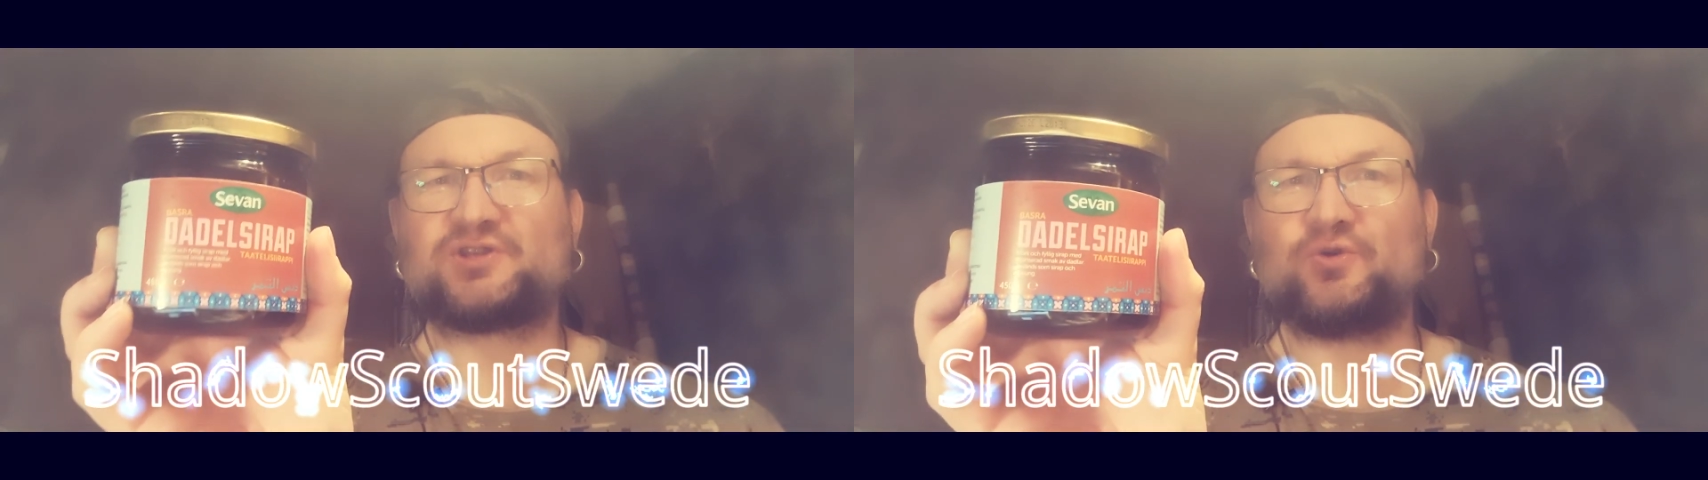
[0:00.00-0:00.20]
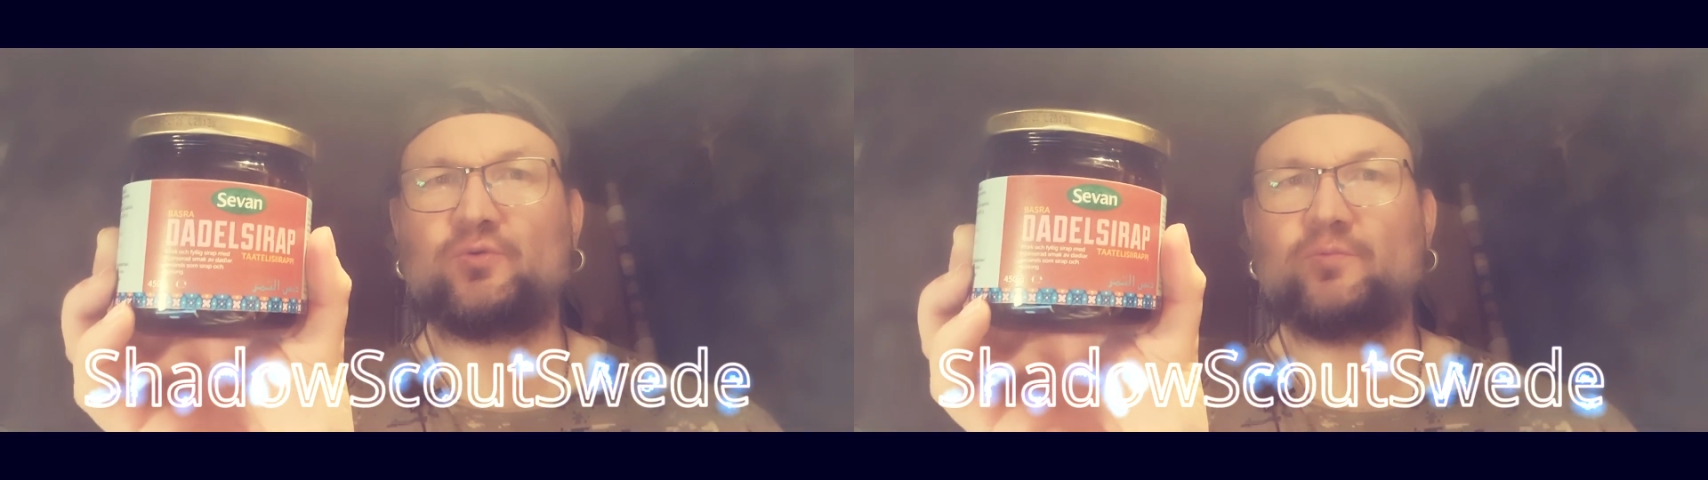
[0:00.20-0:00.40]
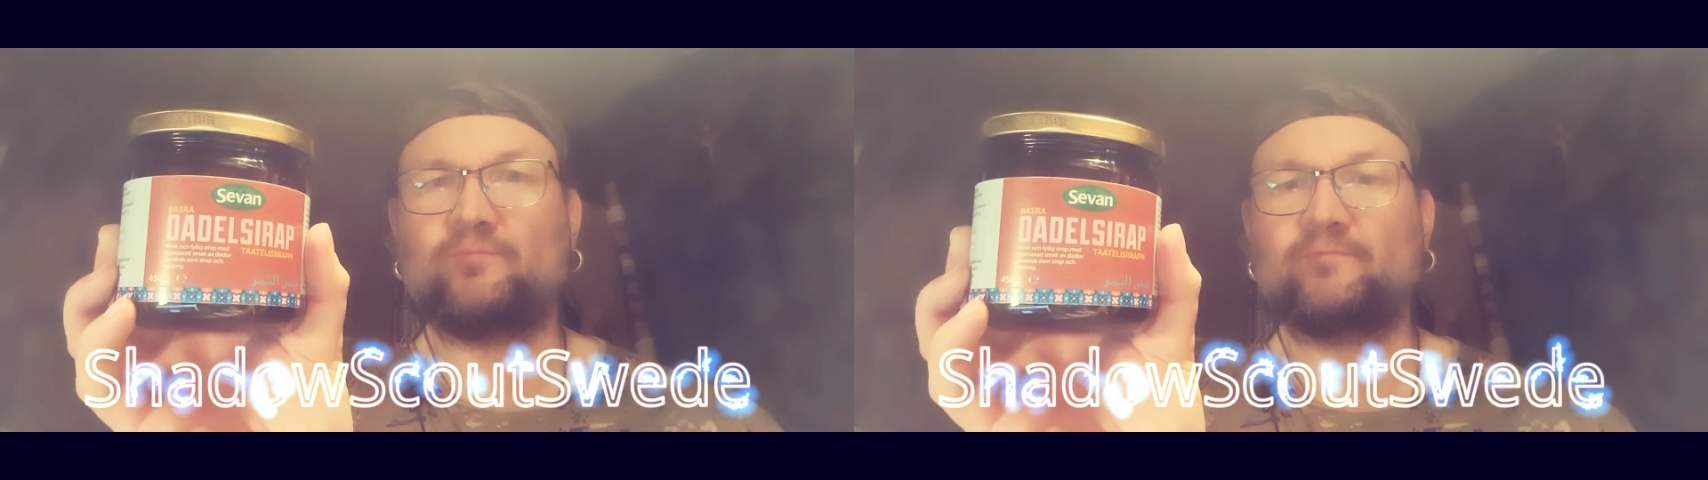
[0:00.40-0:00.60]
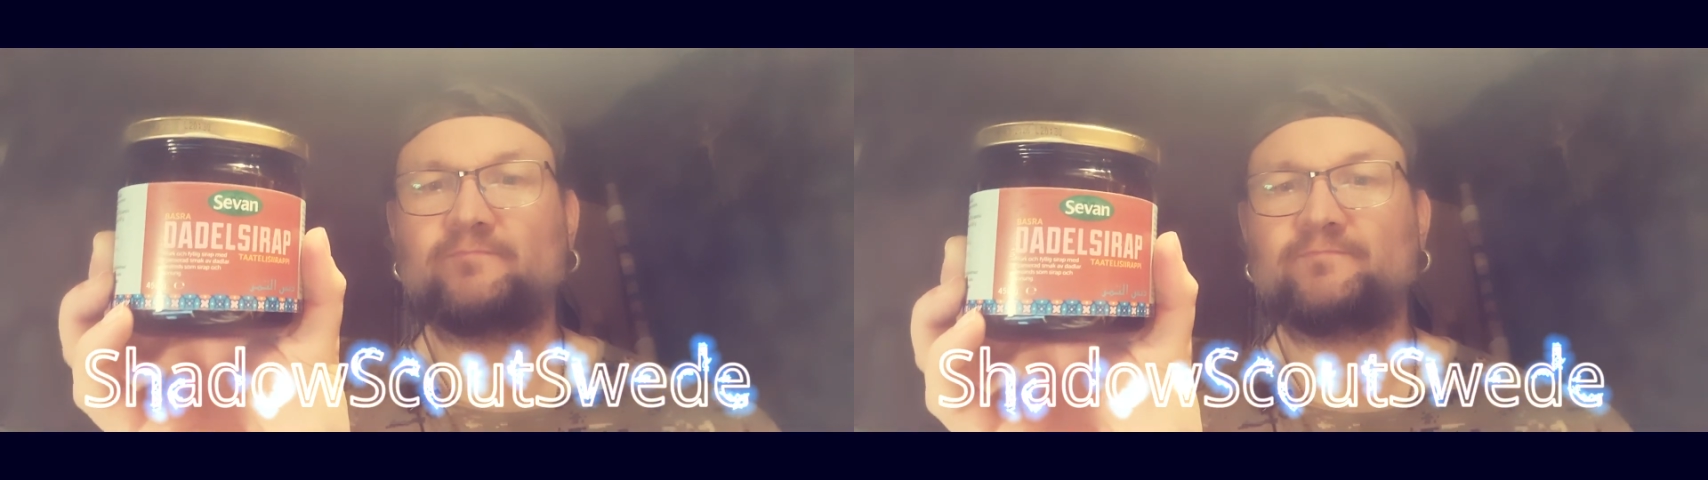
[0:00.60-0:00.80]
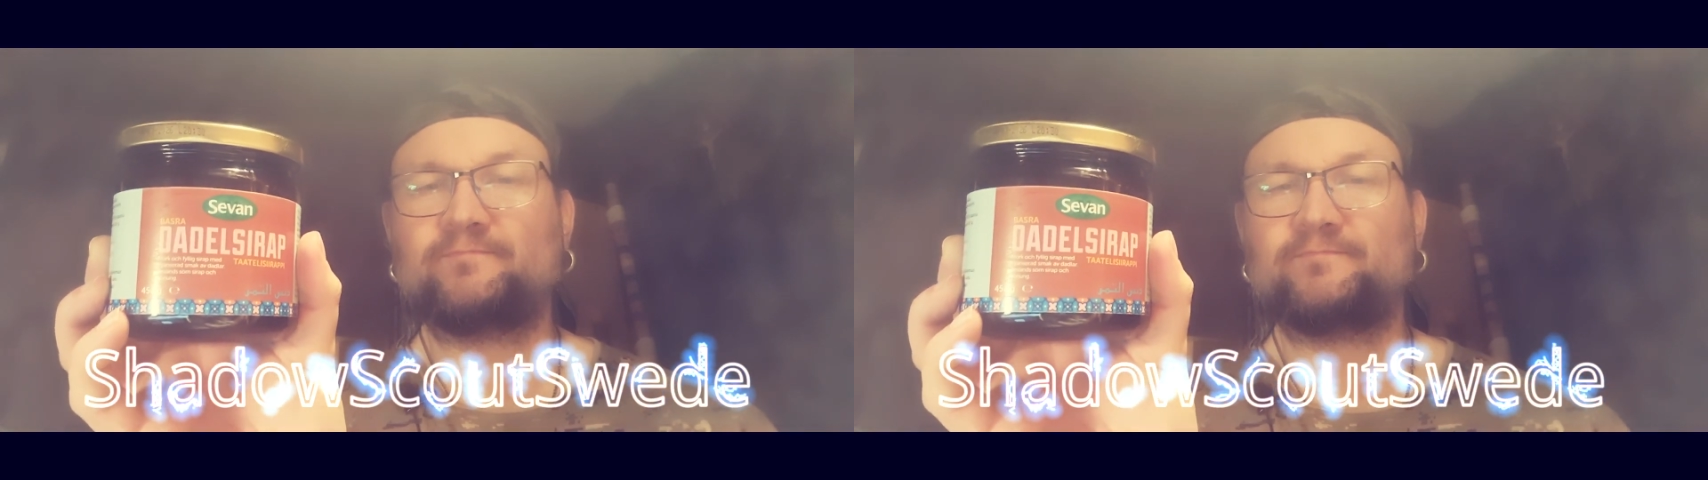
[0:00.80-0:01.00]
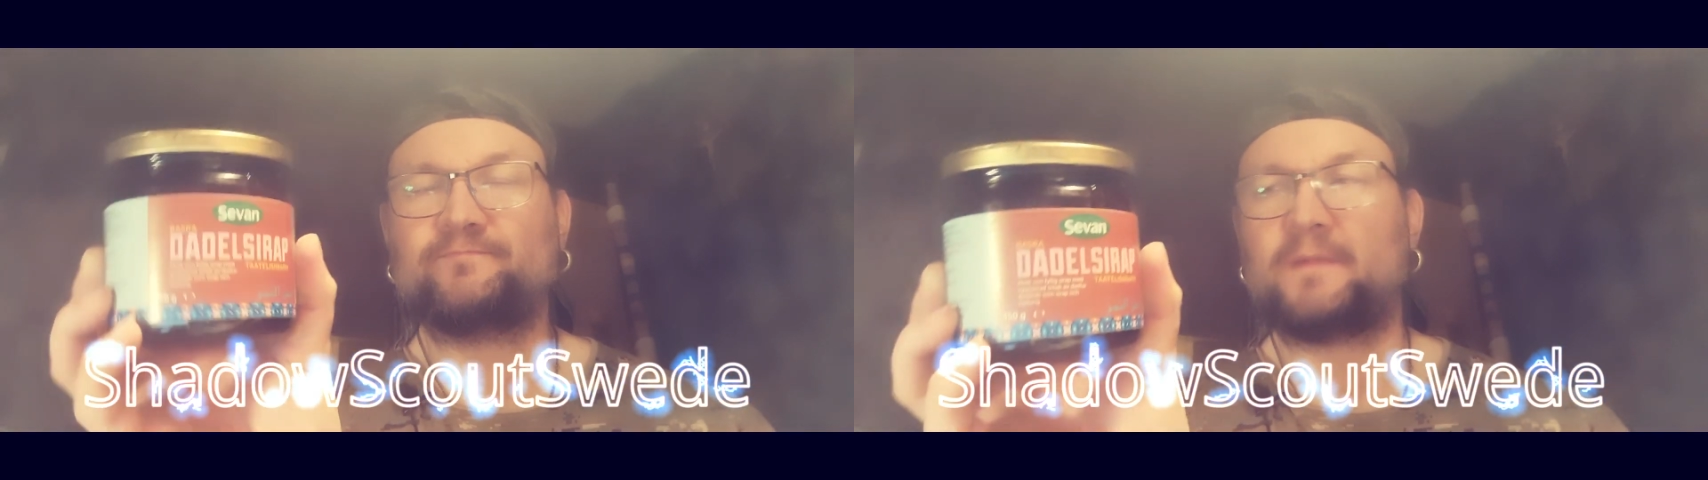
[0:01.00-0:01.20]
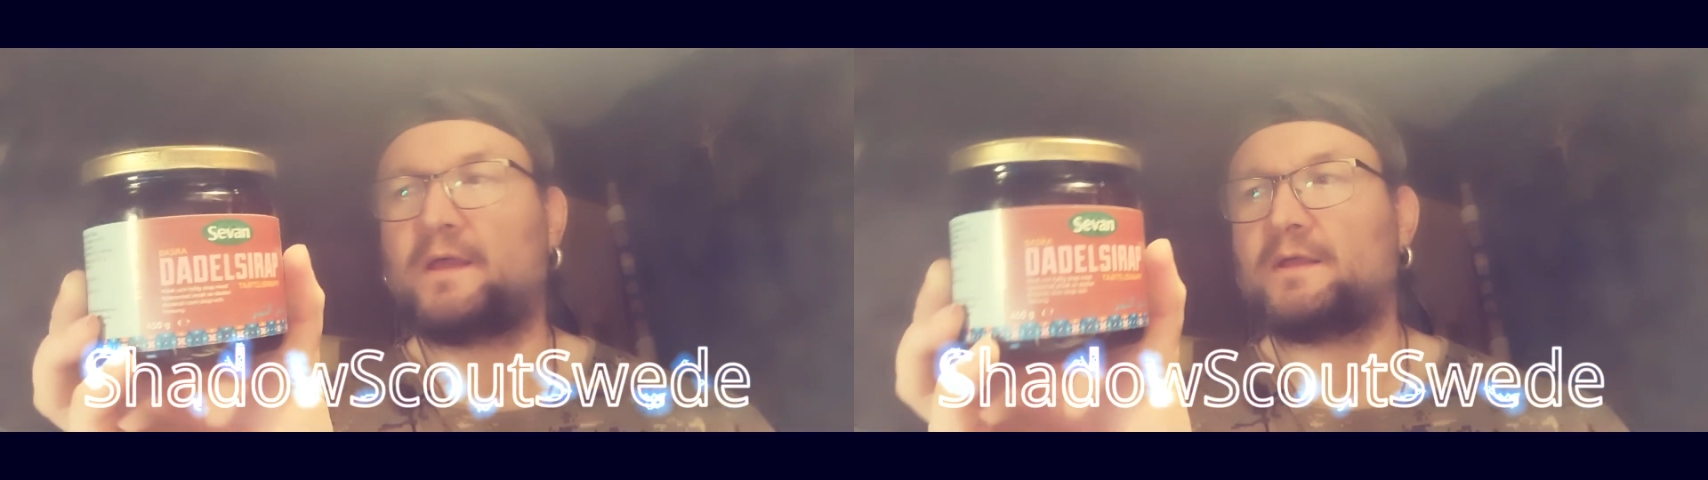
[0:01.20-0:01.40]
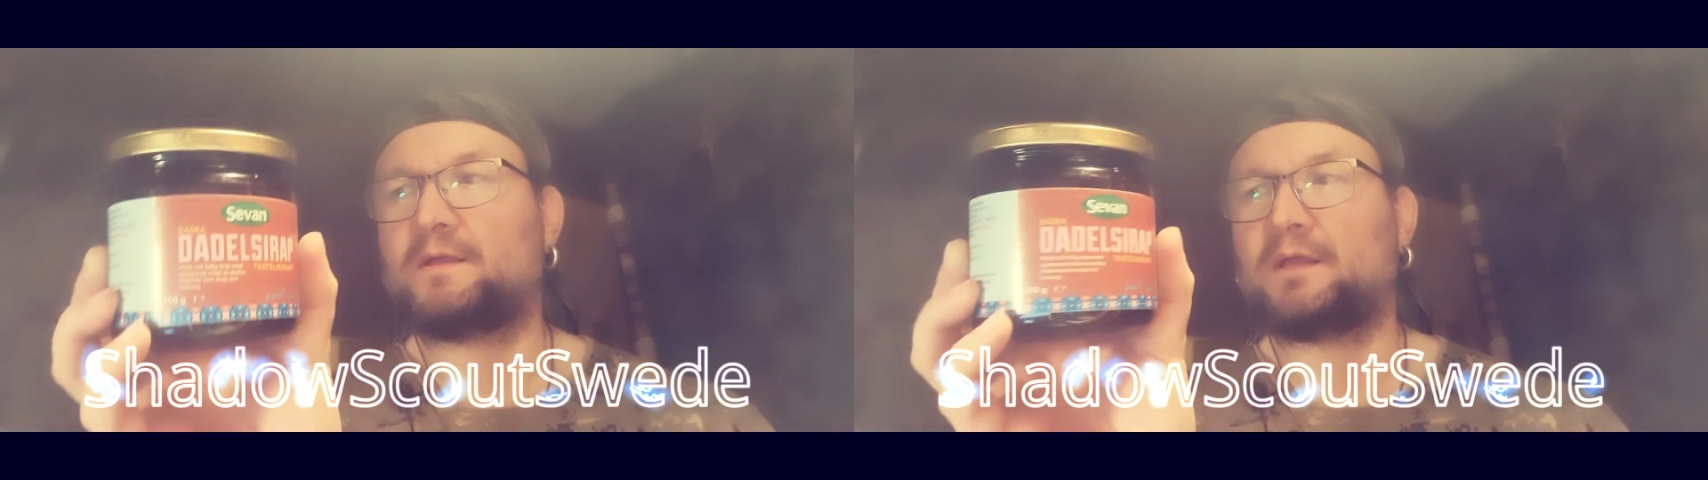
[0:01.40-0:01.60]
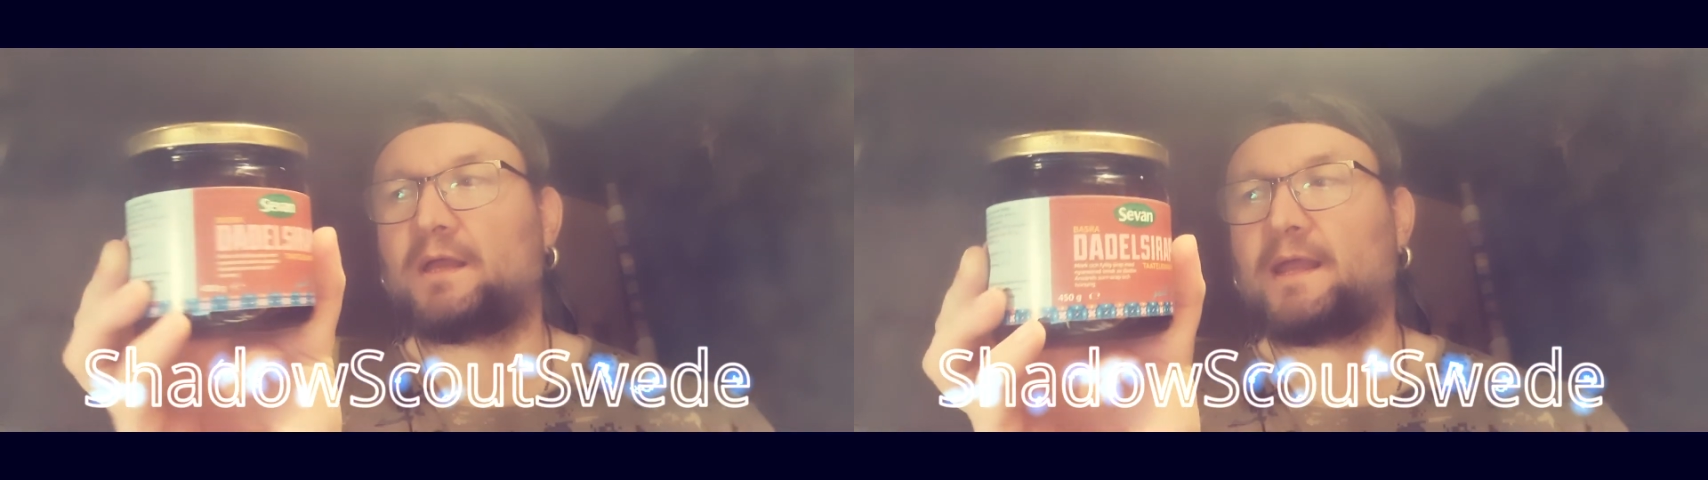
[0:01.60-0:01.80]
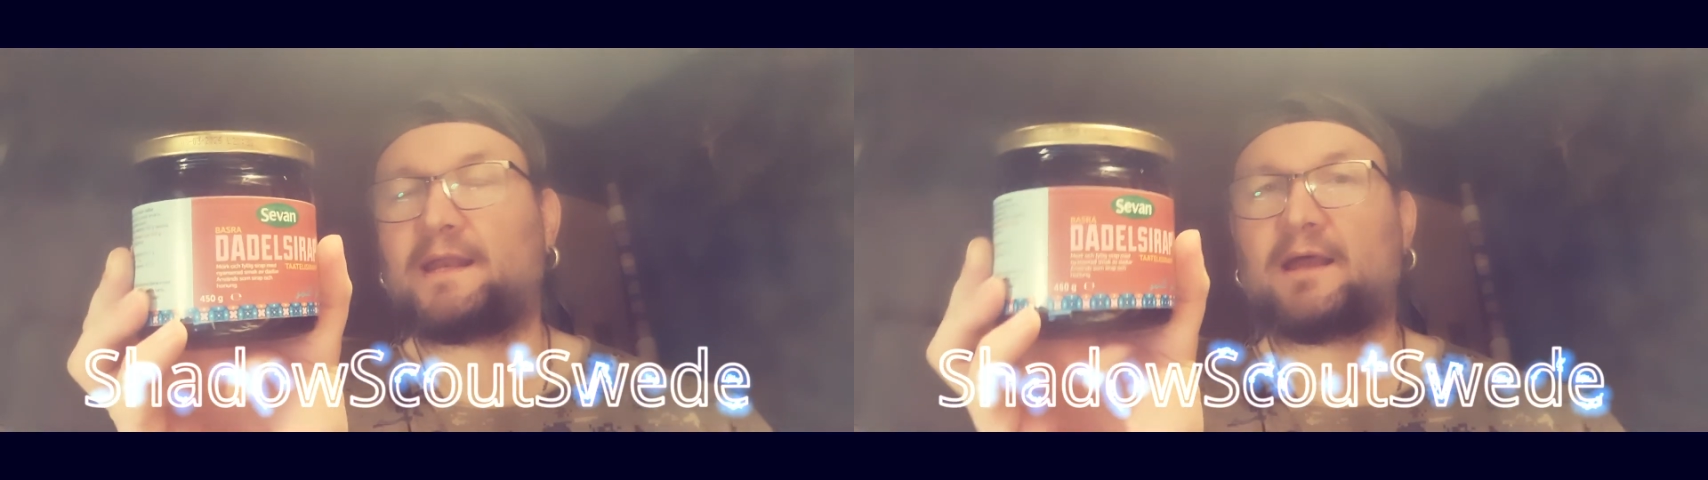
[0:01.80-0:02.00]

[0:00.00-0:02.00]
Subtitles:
two, and